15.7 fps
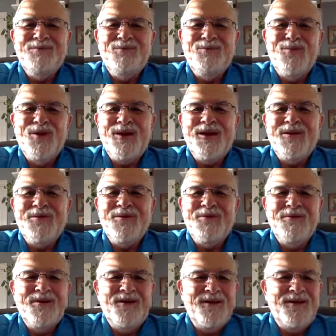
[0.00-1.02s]
break out in
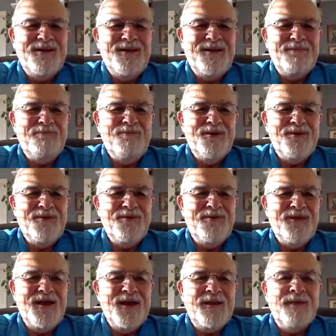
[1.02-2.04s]
the middle of
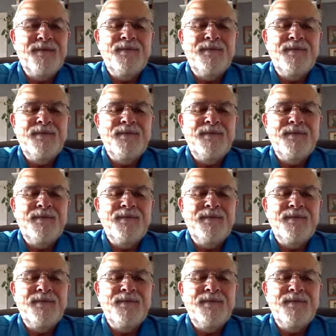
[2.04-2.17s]
that.